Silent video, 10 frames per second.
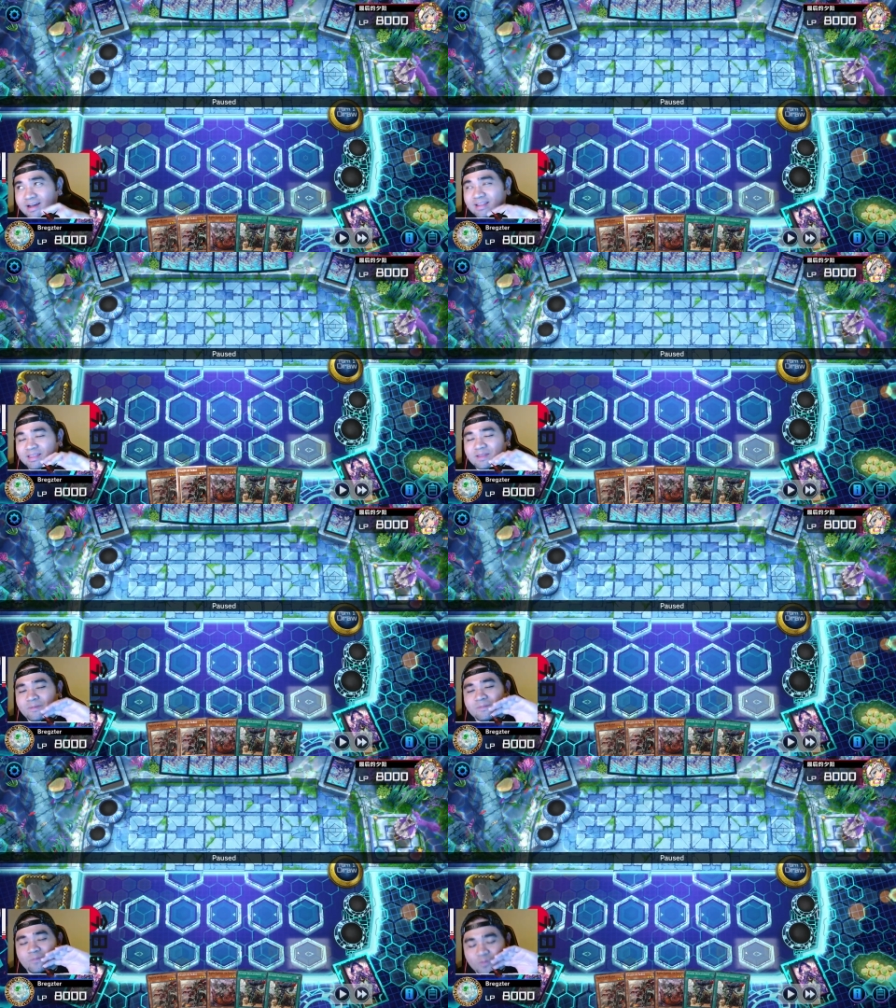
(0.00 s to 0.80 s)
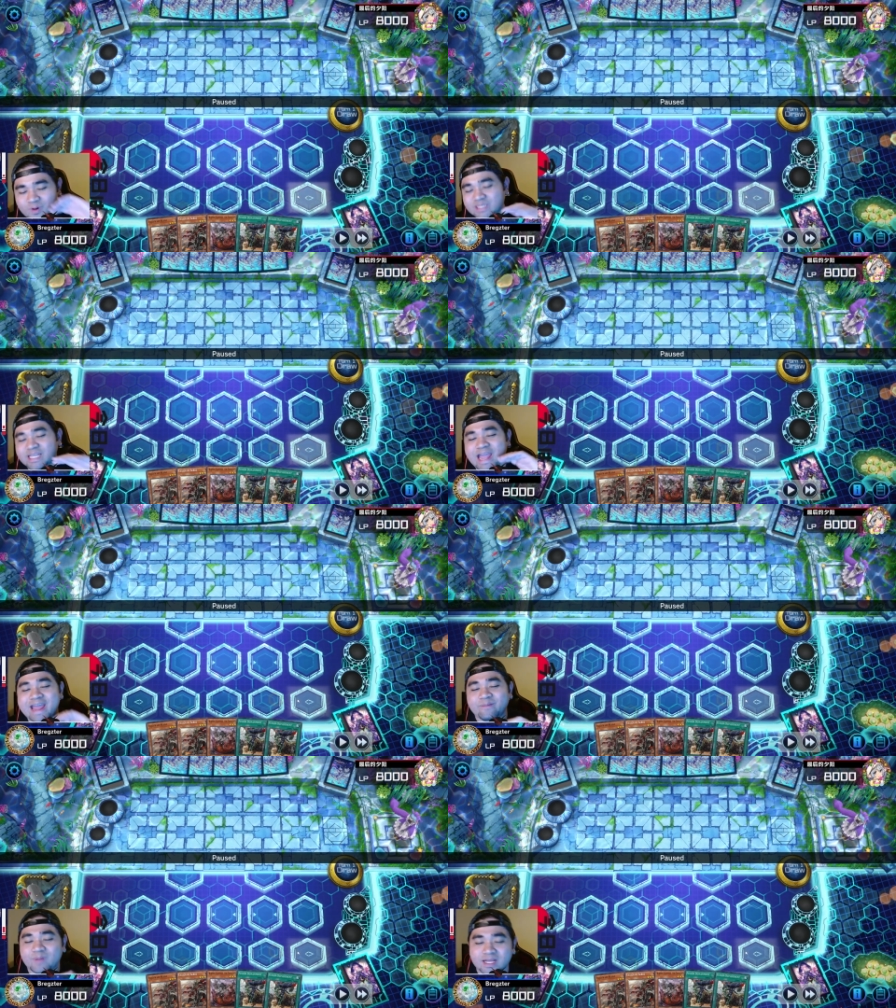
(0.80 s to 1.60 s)
the worst
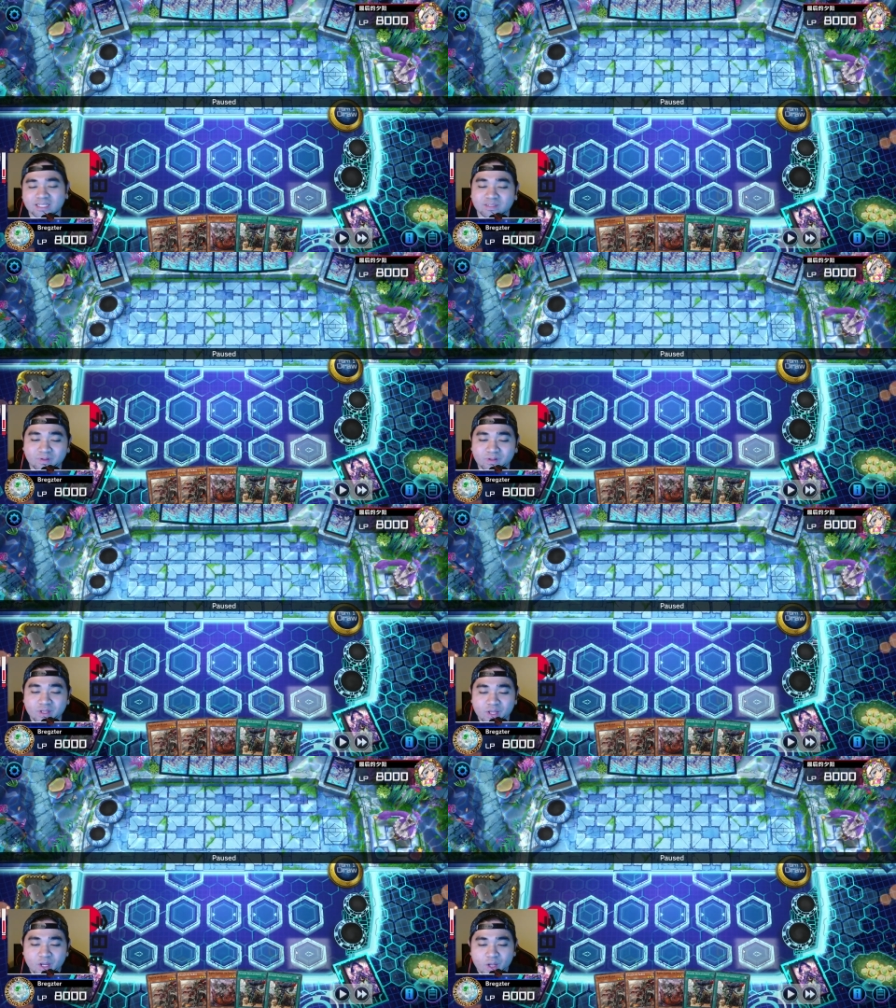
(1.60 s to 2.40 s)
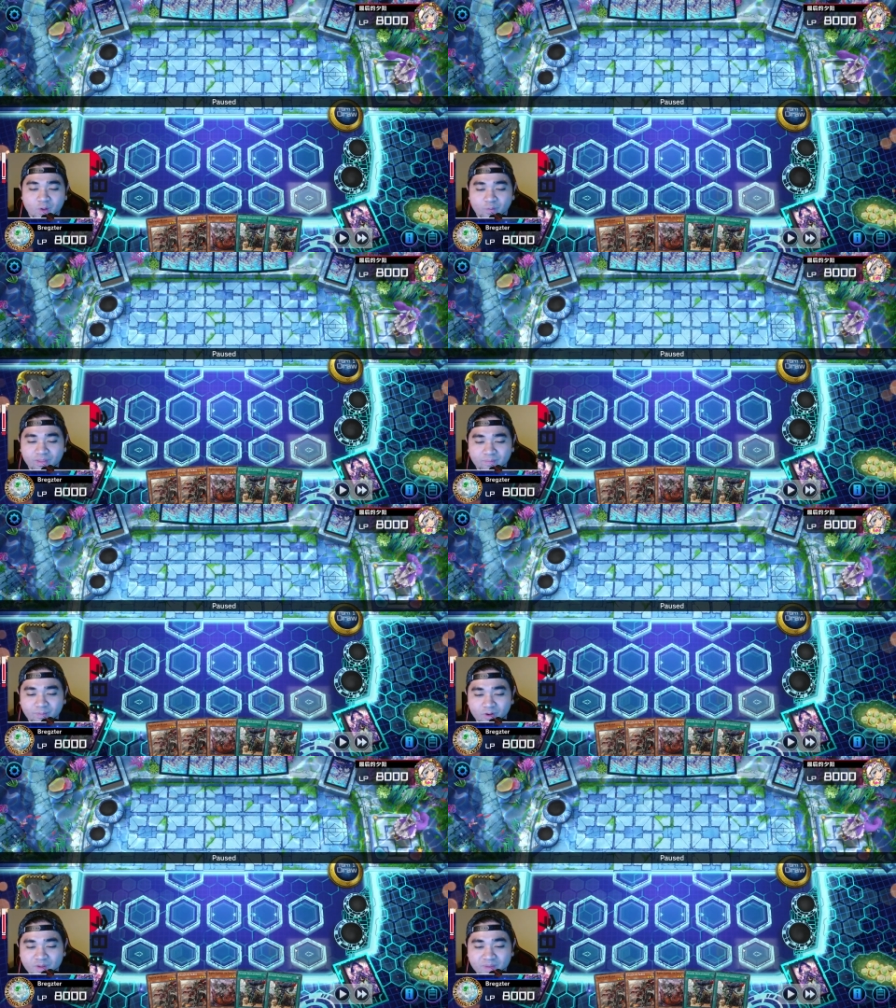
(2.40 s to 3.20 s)
hand possible with
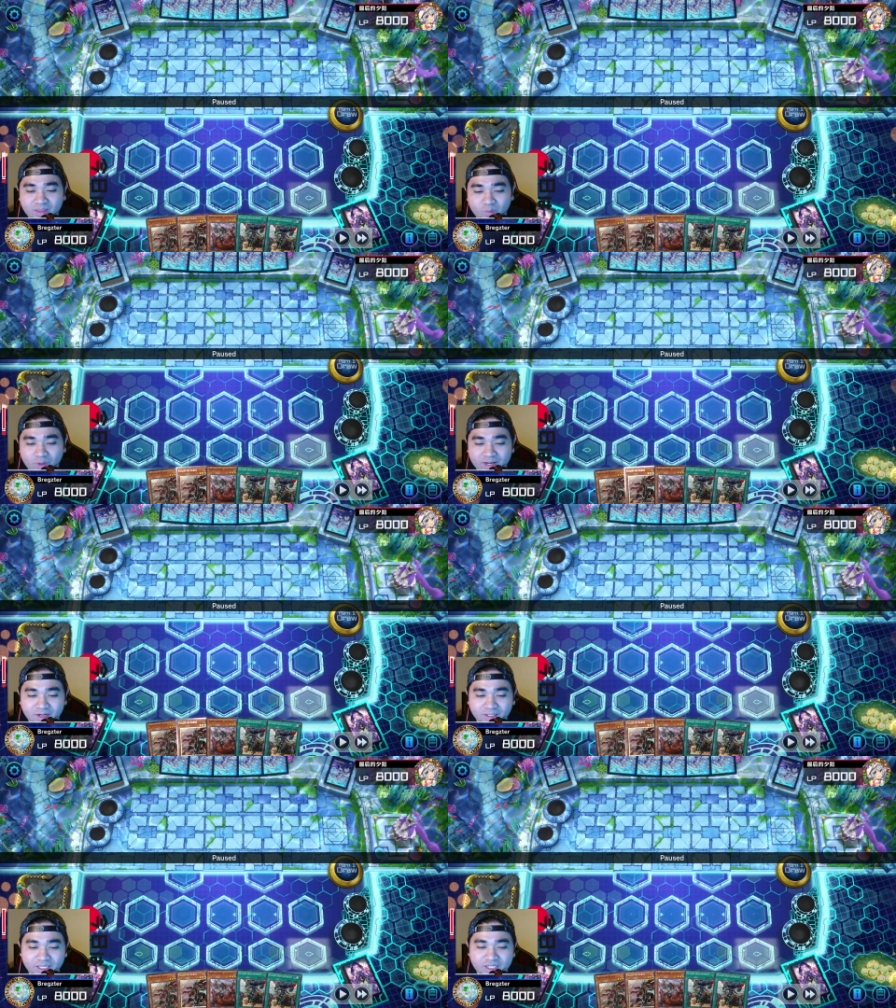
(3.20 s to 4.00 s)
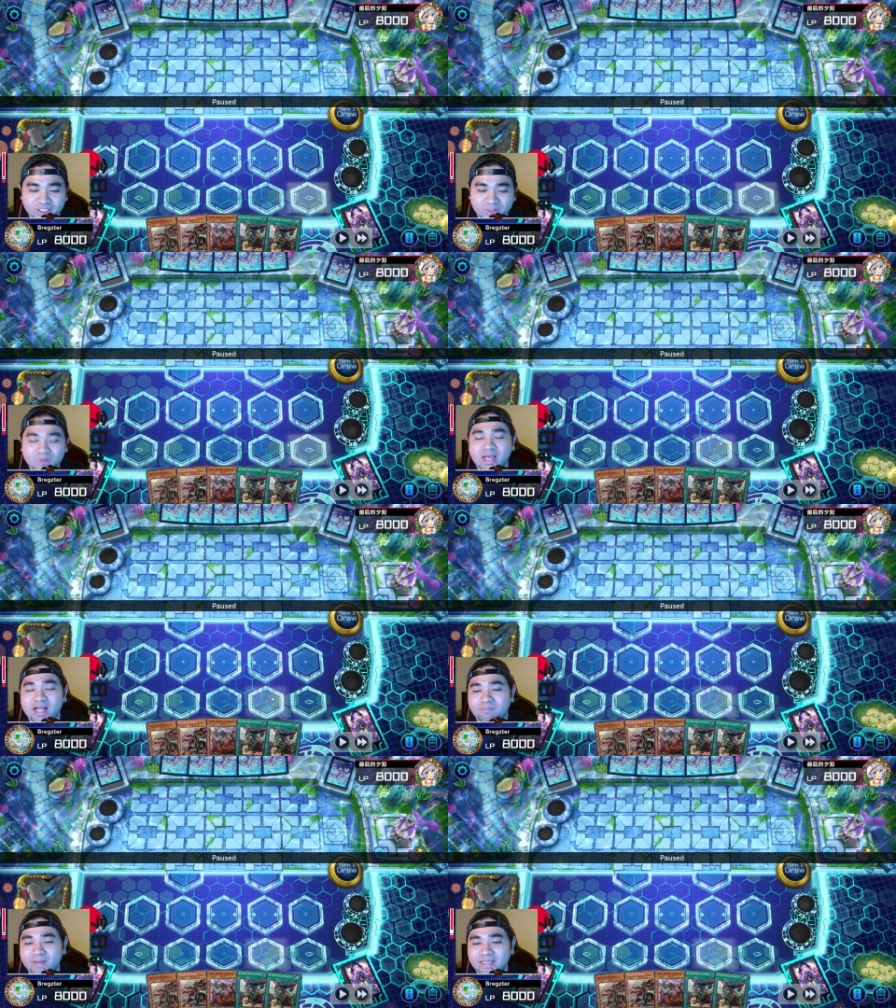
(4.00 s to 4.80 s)
deployment to one Cartesia, two
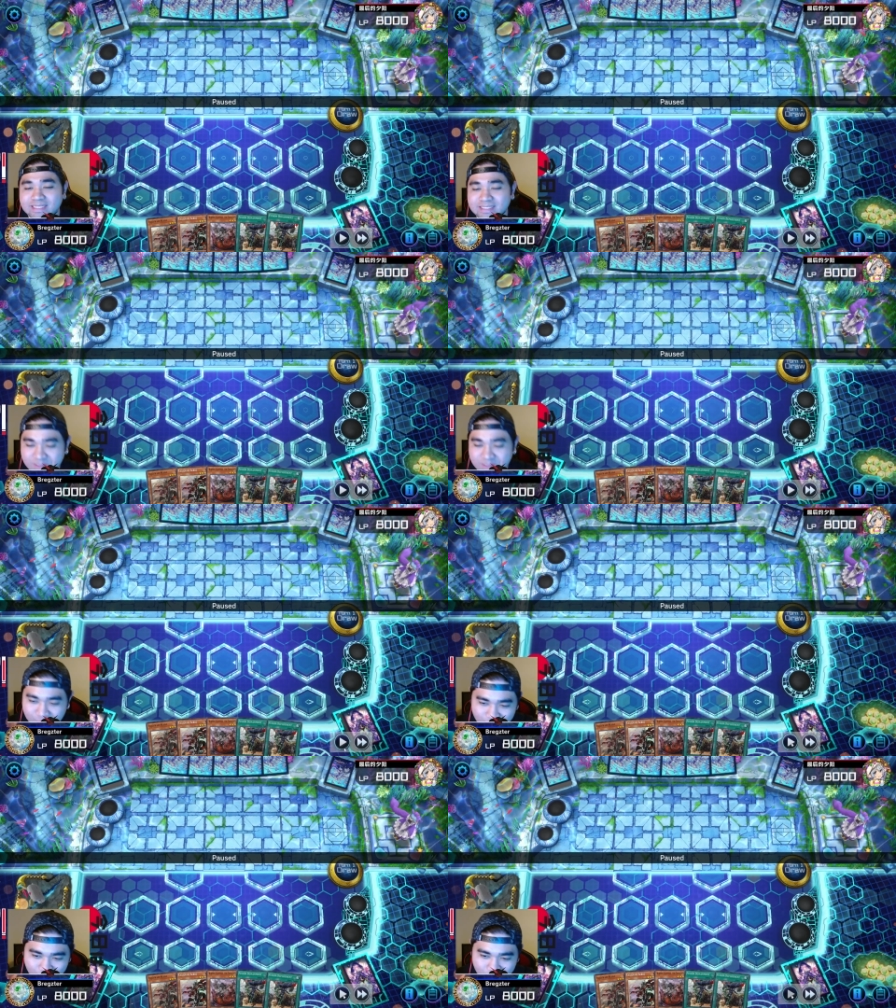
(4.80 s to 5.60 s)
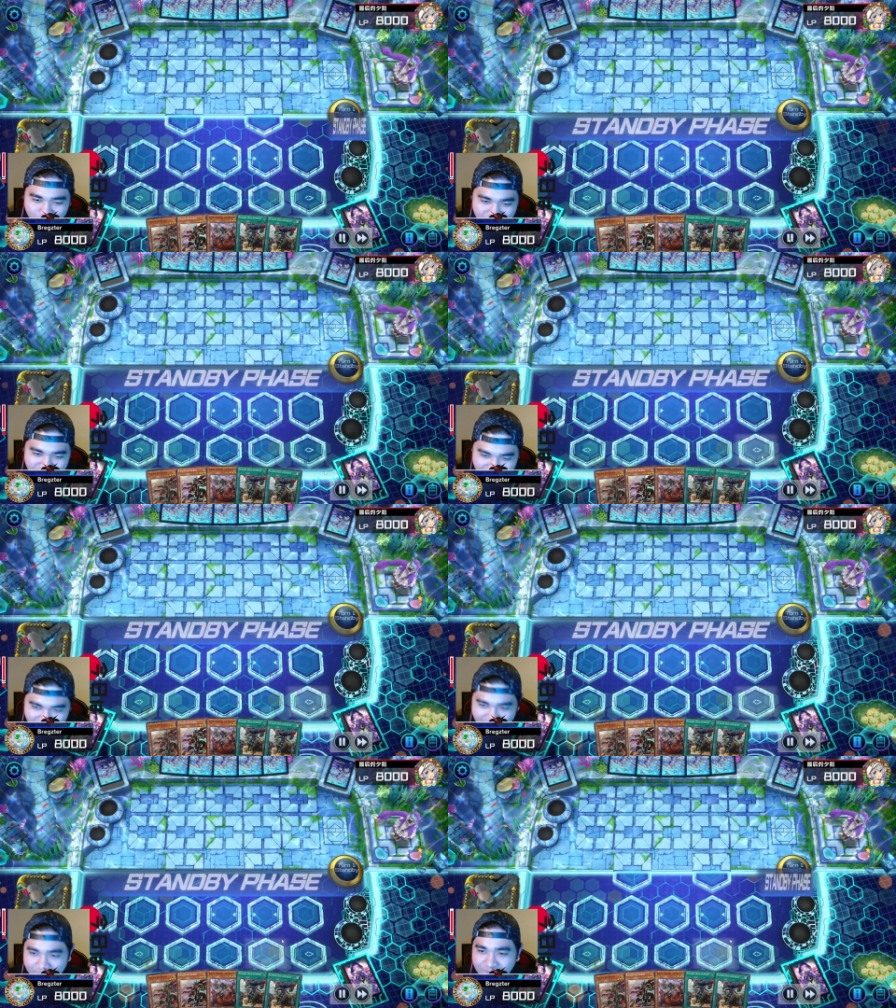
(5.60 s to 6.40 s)
Albazes. So yeah,
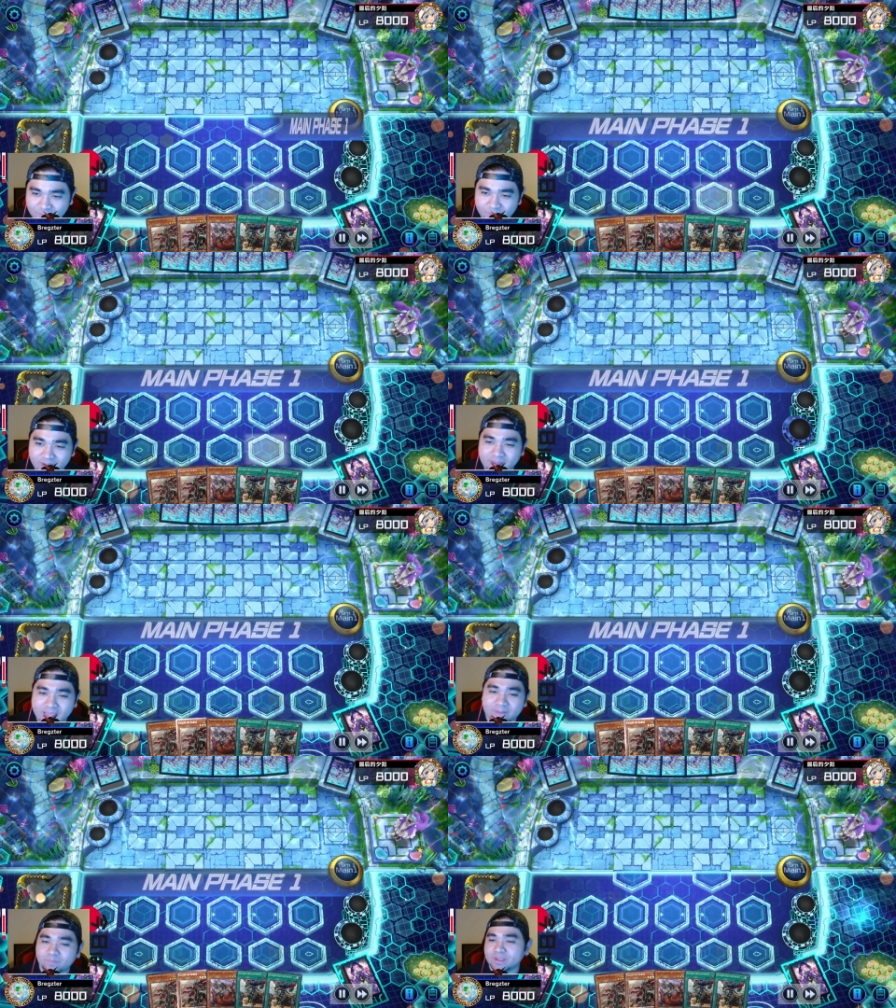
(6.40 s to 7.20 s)
really bad.